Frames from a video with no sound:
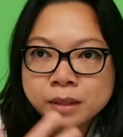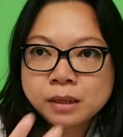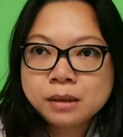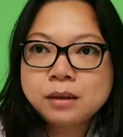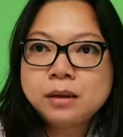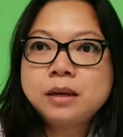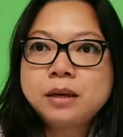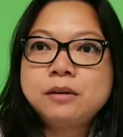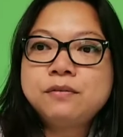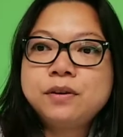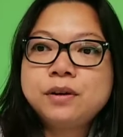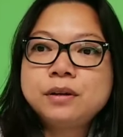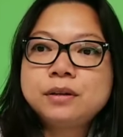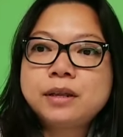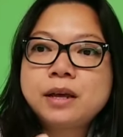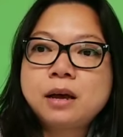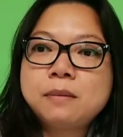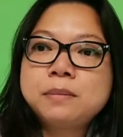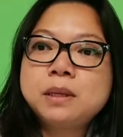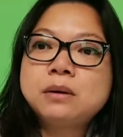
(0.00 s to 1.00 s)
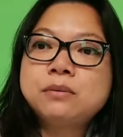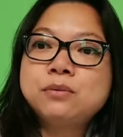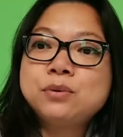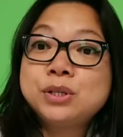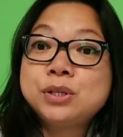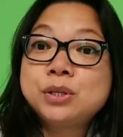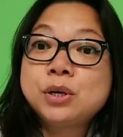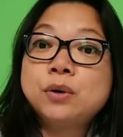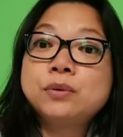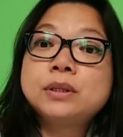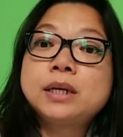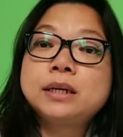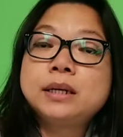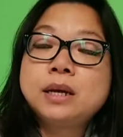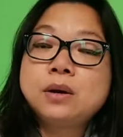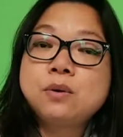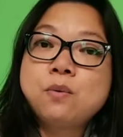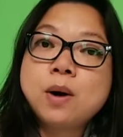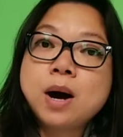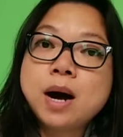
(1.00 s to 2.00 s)
giving them the result that
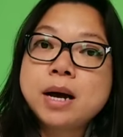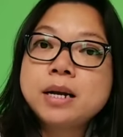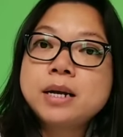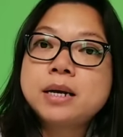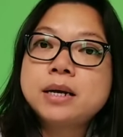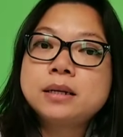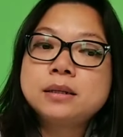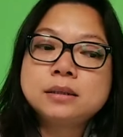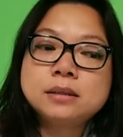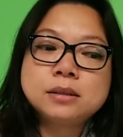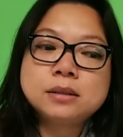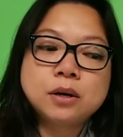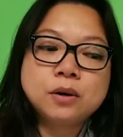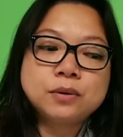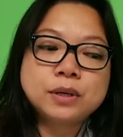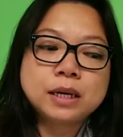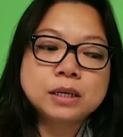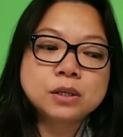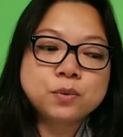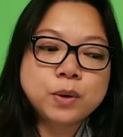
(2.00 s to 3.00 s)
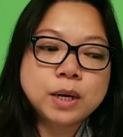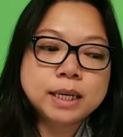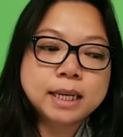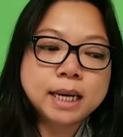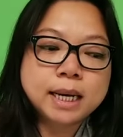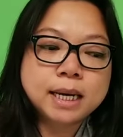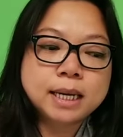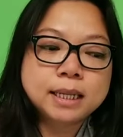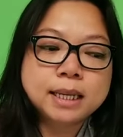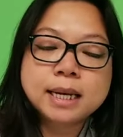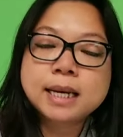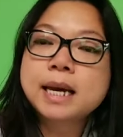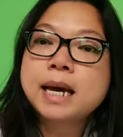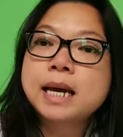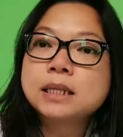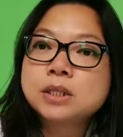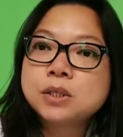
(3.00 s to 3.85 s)
they wanted. So that's why they, they get